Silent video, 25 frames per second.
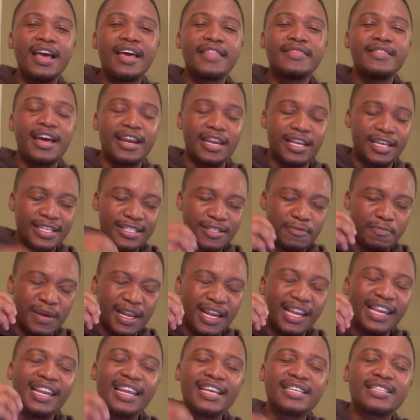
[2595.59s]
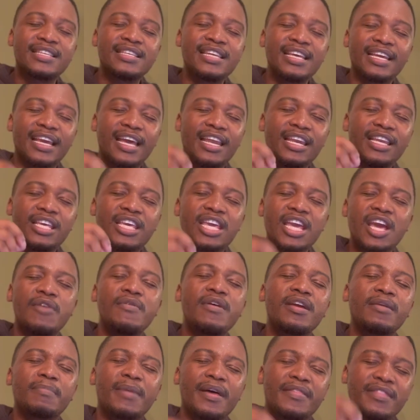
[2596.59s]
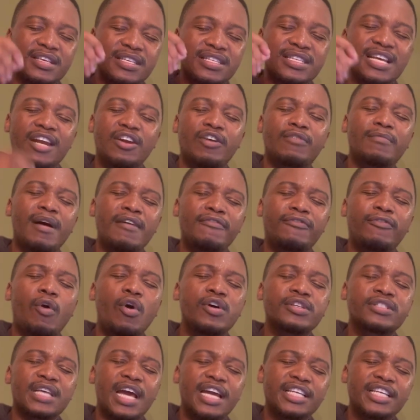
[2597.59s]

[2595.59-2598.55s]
that has been listening and hearing by the sound of my voice.